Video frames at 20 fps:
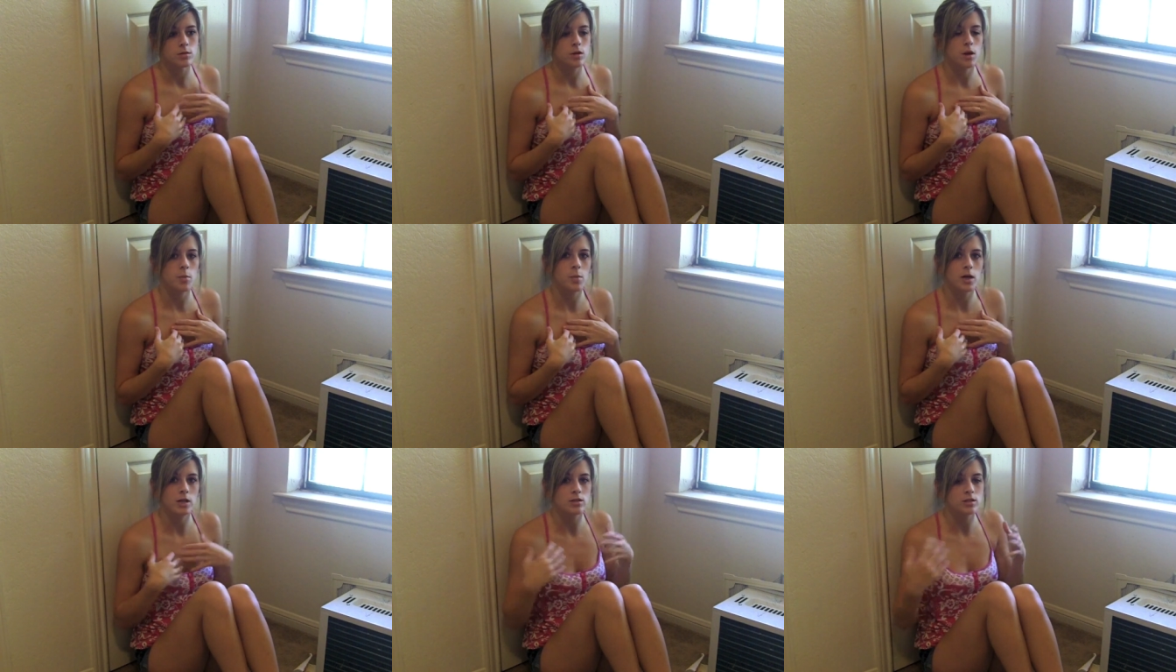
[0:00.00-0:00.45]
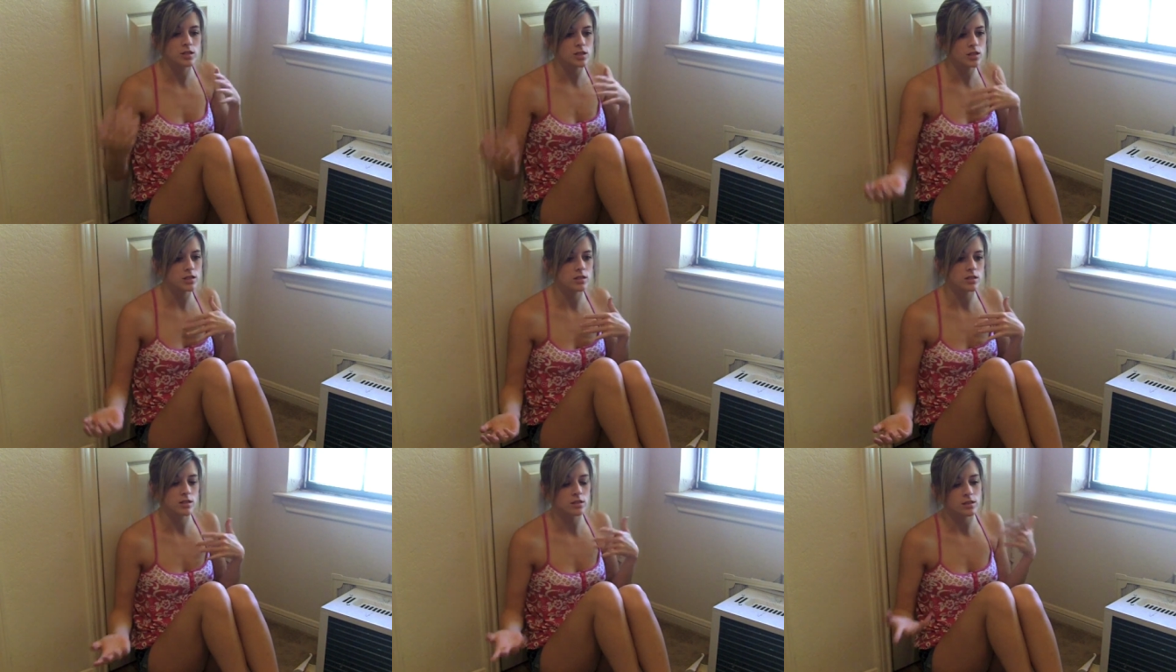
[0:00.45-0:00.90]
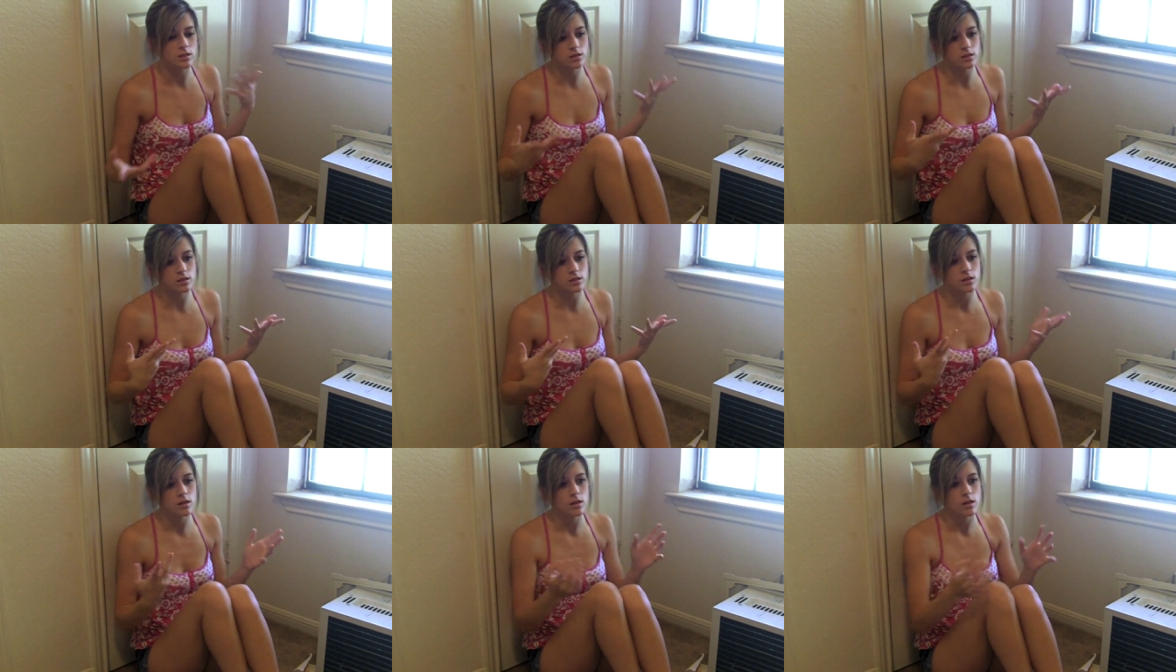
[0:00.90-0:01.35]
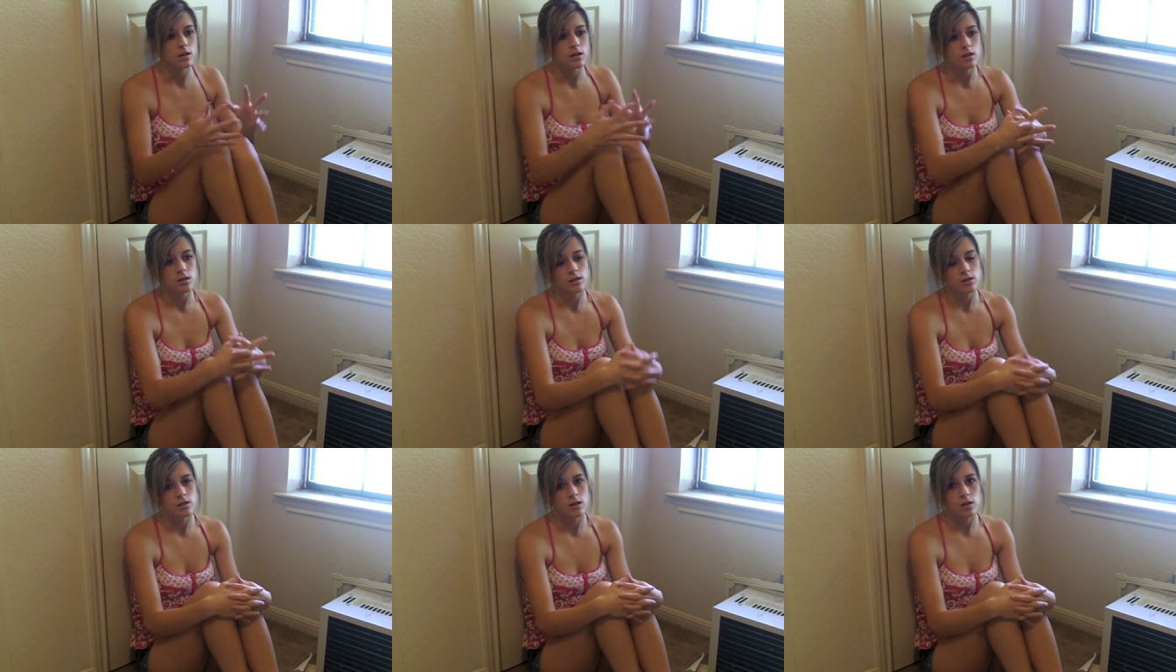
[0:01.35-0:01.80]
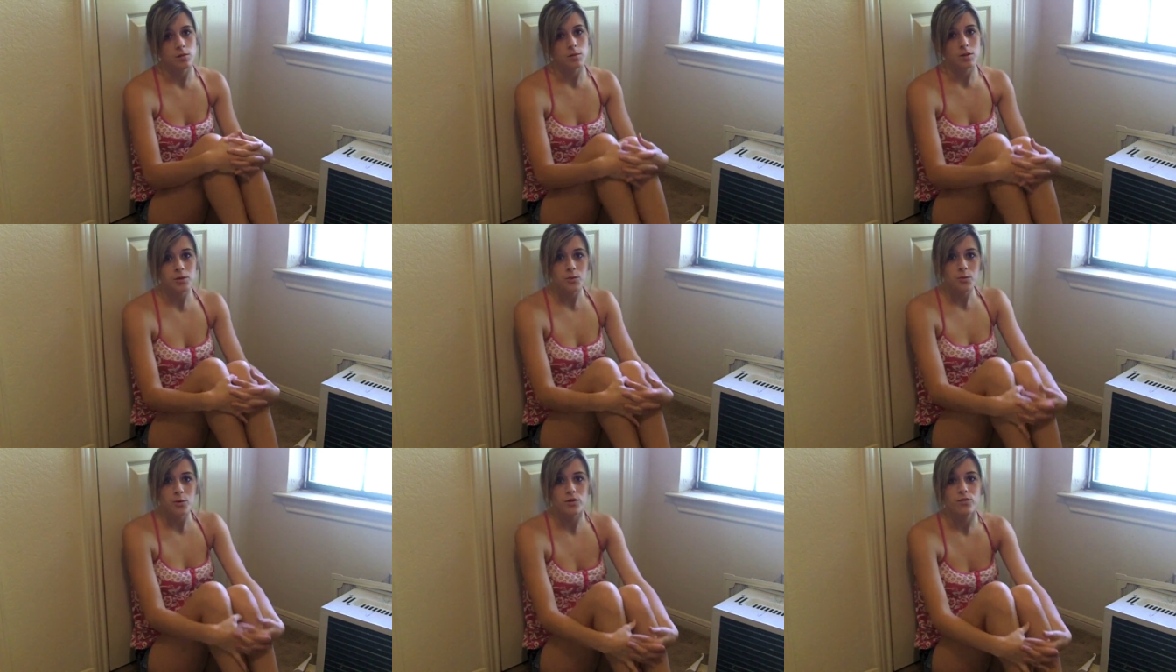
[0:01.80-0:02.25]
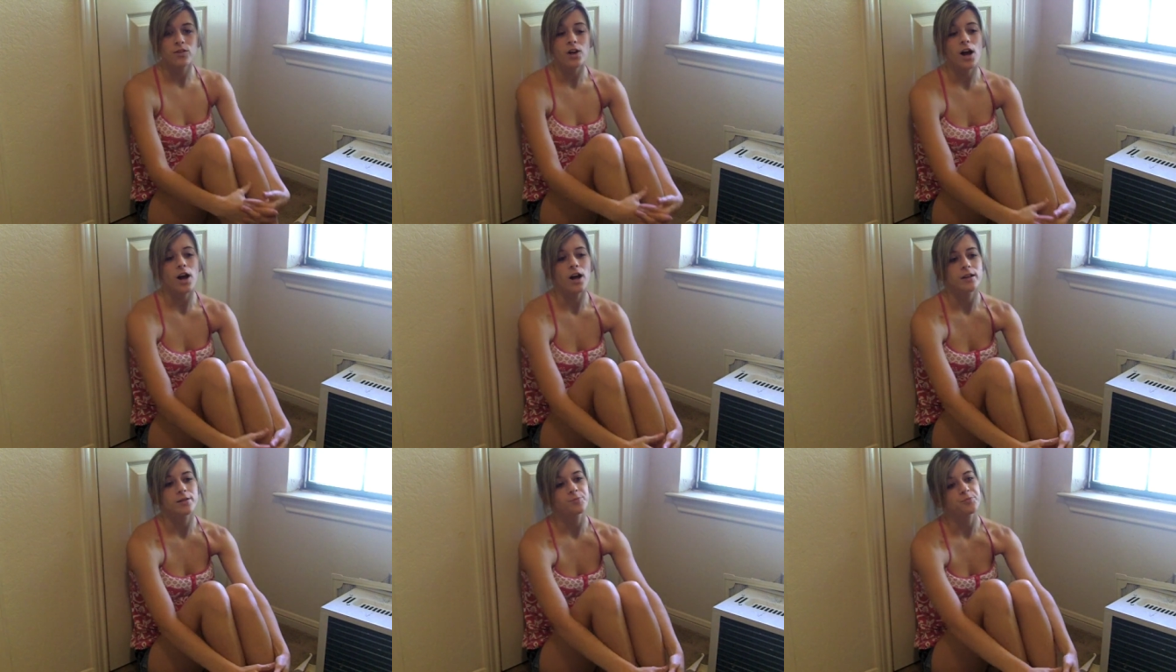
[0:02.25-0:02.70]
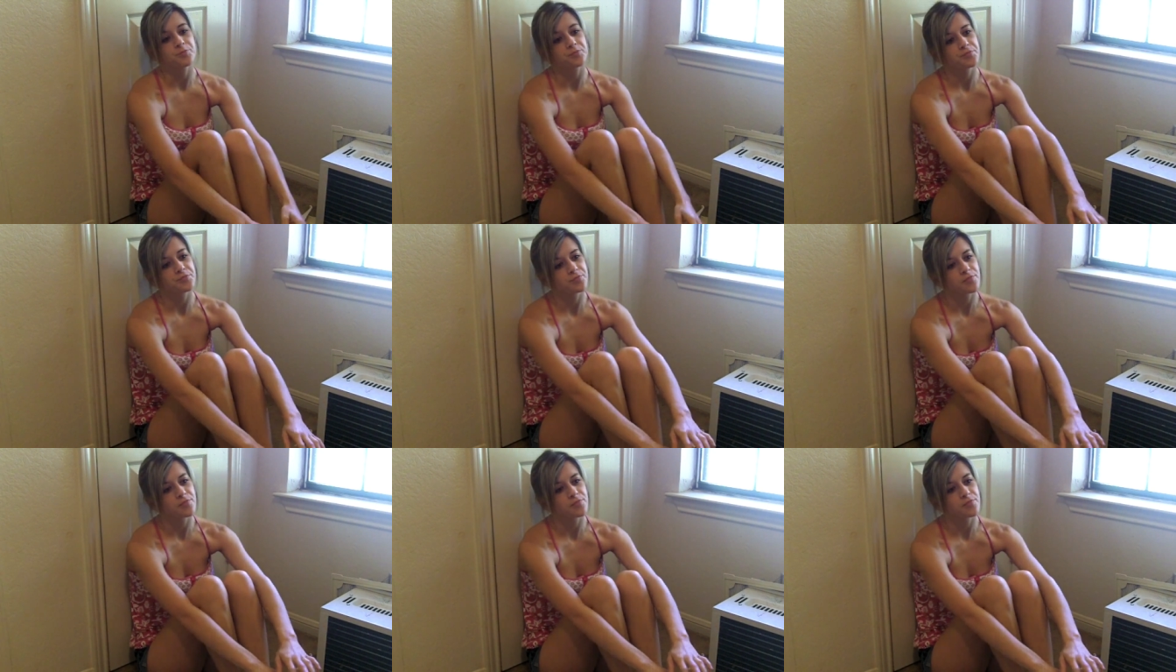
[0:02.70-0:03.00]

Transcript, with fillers: about Jesus and talk about the Word of God.